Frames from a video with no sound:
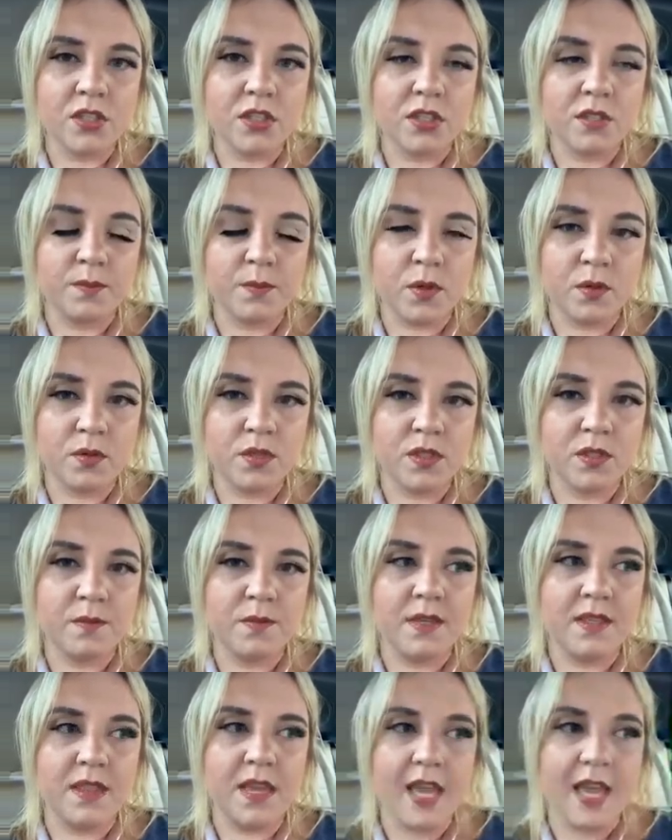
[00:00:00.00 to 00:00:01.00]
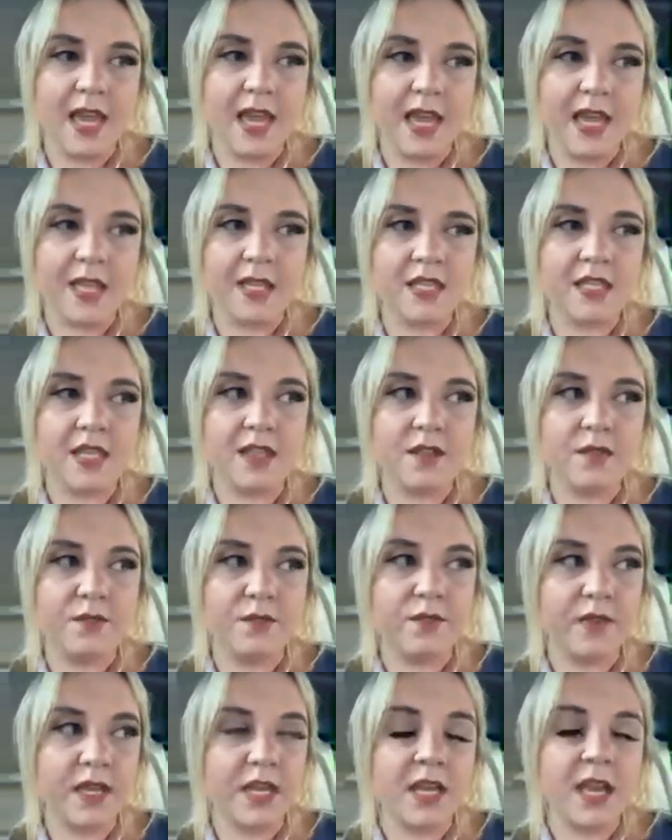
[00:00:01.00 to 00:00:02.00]
is supposed to be the hands and the
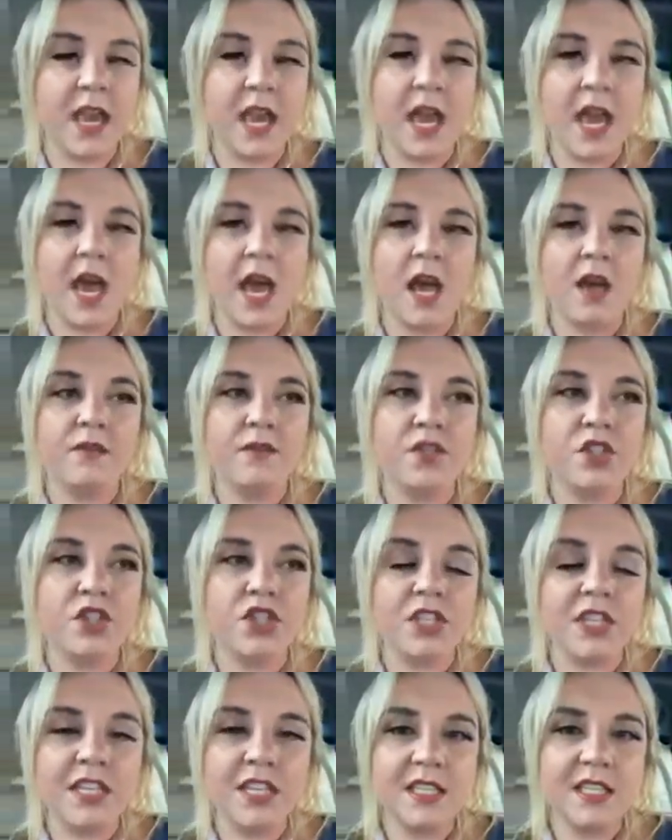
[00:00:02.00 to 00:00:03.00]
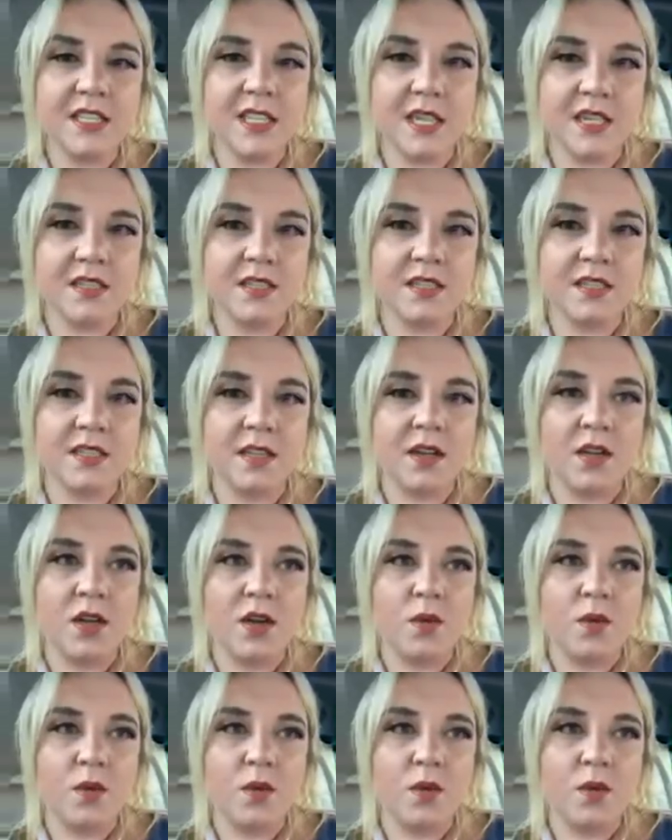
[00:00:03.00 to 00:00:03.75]
feet of Jesus,